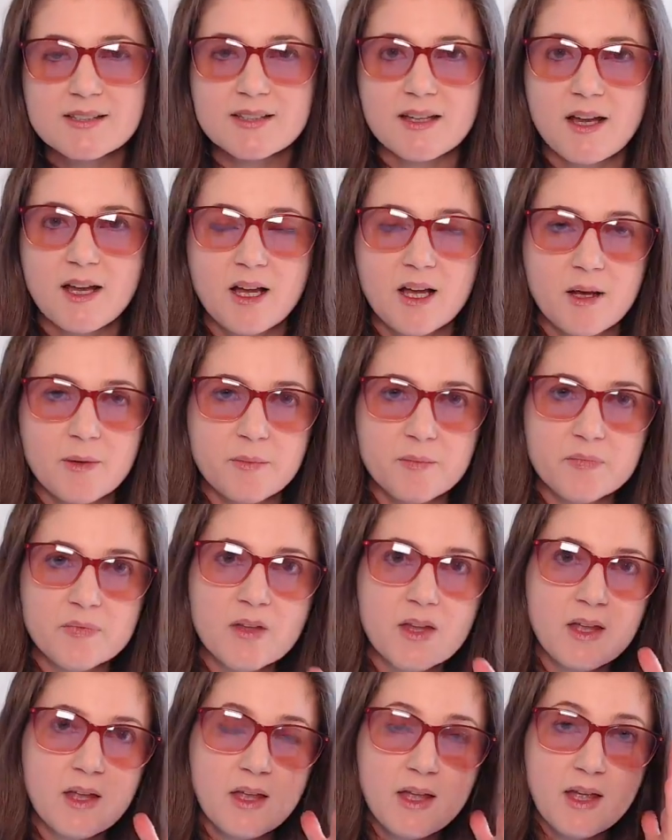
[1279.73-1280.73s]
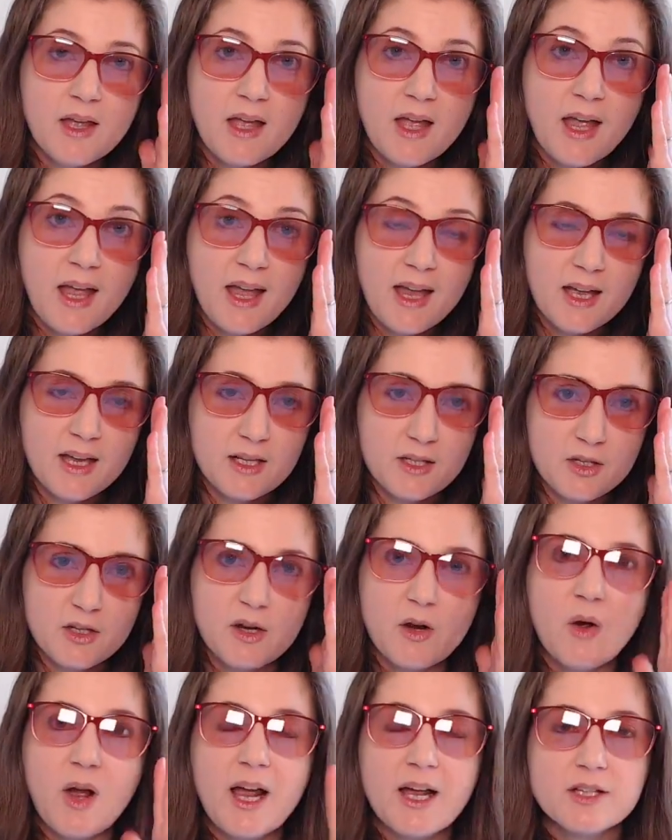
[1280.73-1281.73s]
And
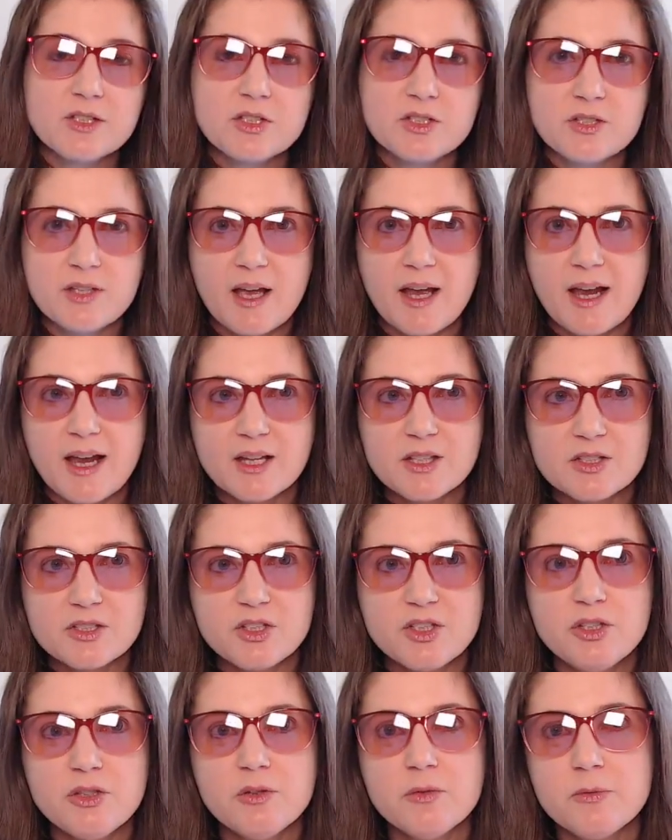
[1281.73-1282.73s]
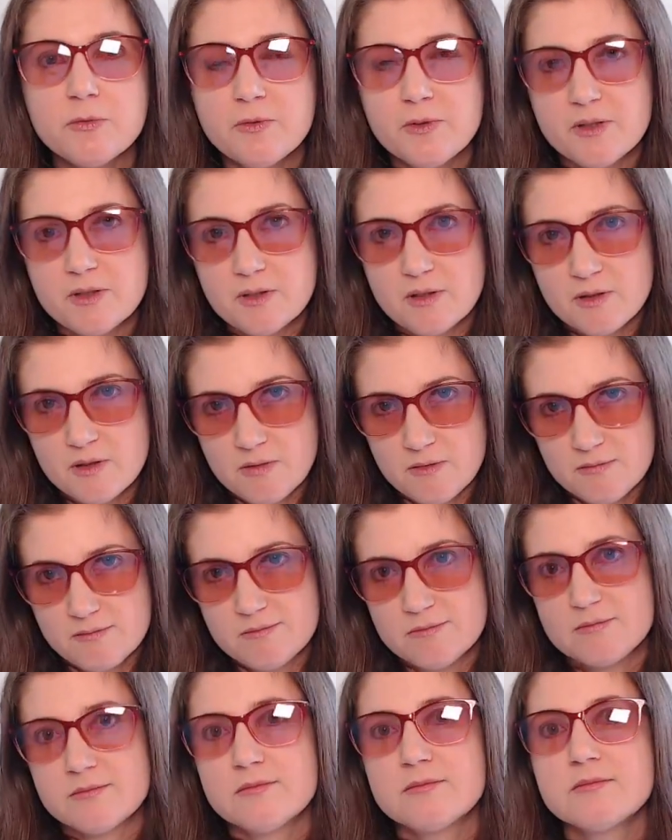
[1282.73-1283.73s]
as you feel
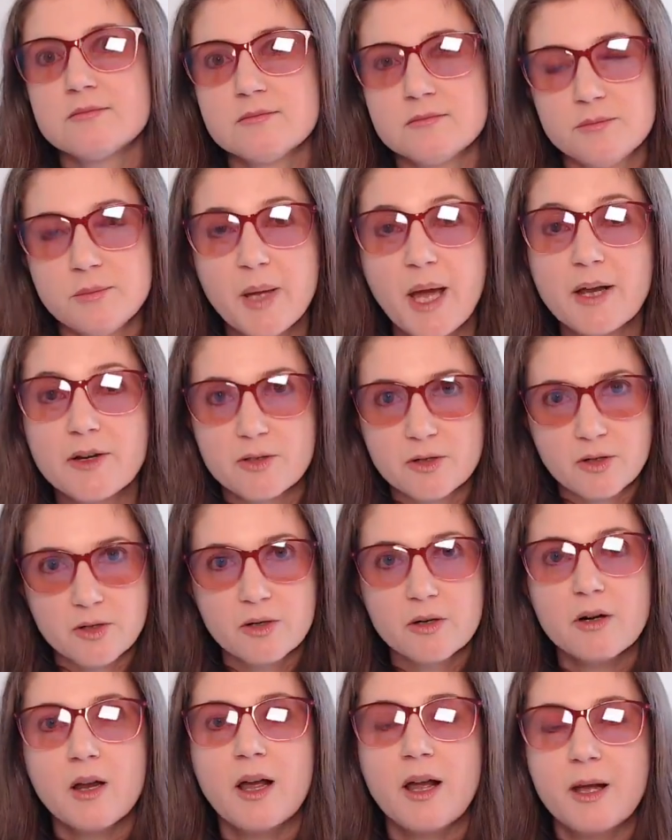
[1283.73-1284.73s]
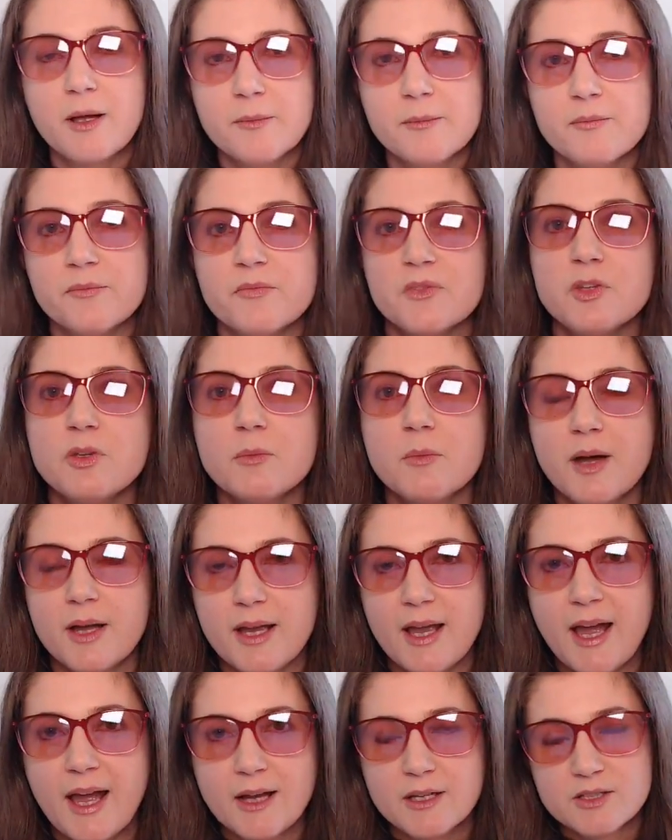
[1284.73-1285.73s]
better, you might
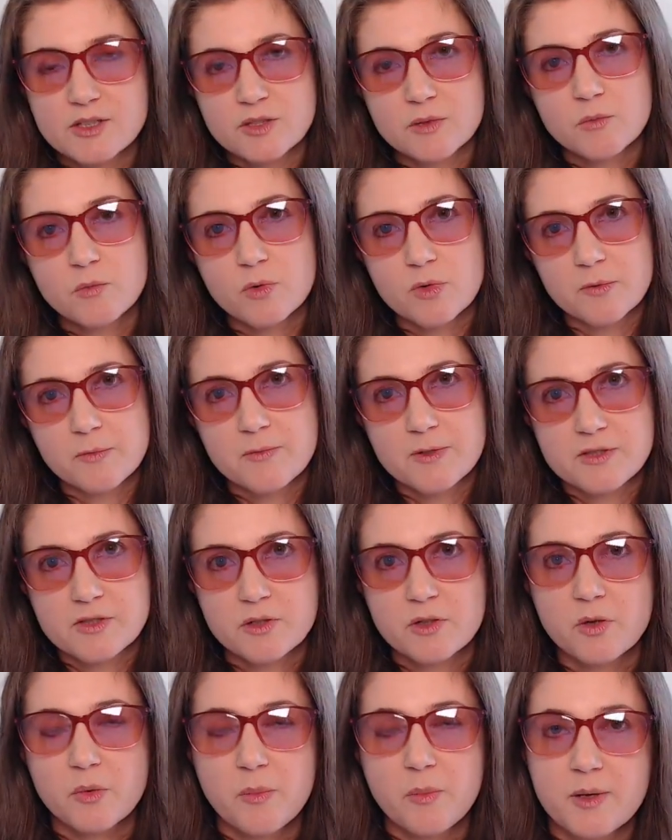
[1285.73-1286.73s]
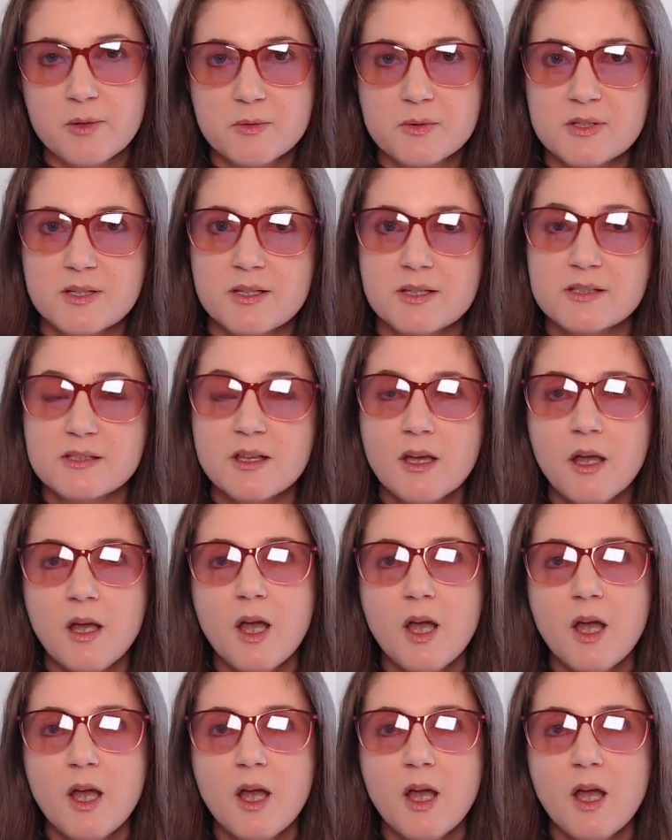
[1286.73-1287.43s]
add some more physical poses.